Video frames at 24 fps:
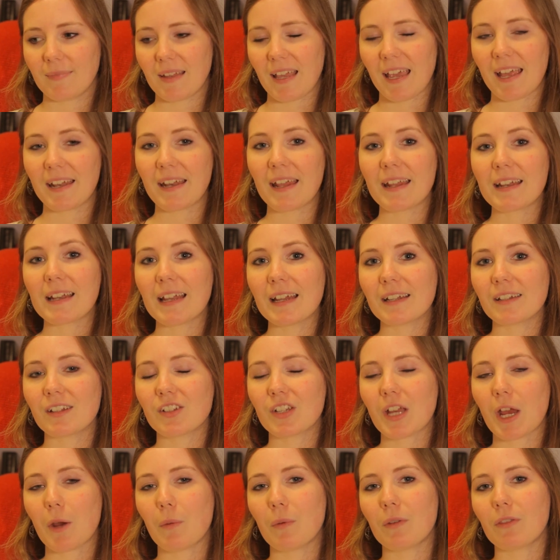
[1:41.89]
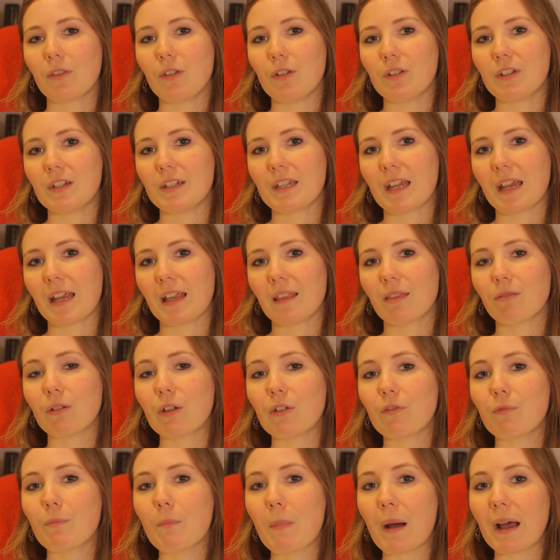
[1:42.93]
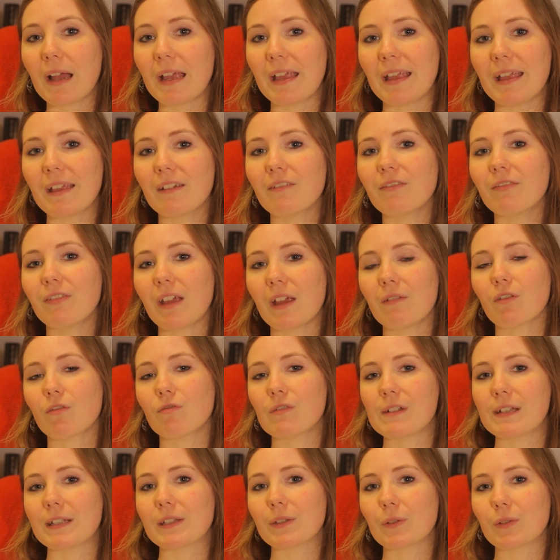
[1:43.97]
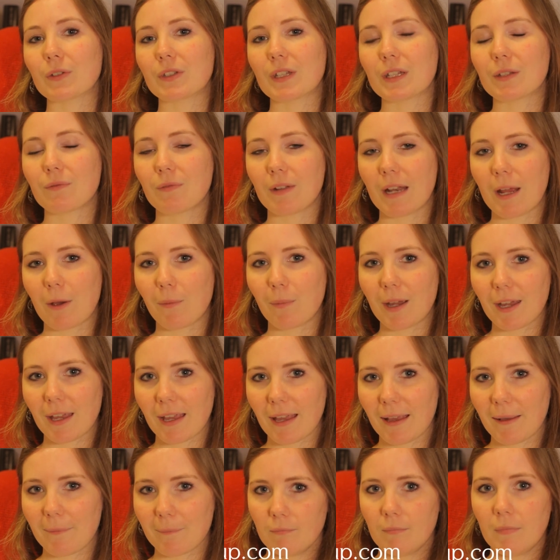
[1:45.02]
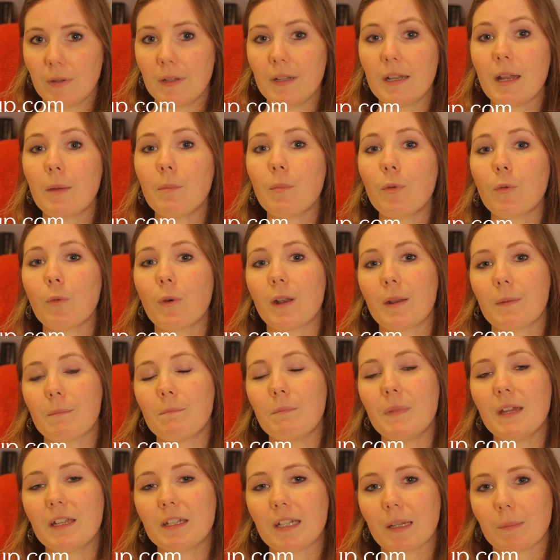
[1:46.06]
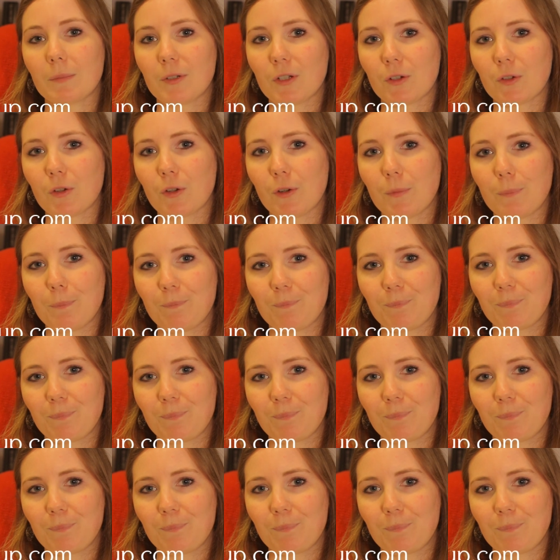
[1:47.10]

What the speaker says: And I'd like to share with you today 3 of my favorite resources for networking. Number 1, meetup.com.